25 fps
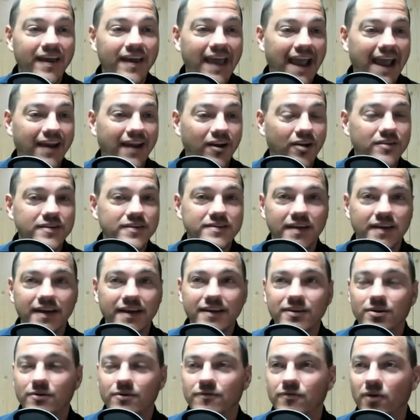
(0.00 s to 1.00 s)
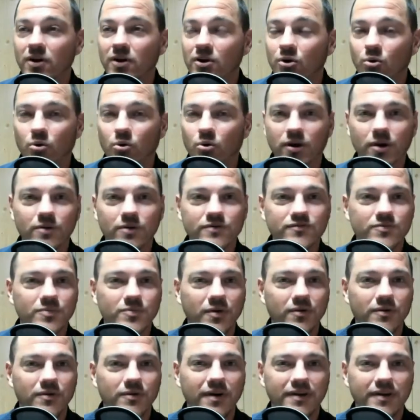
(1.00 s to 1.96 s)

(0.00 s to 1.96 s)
And all of a sudden your front court goes from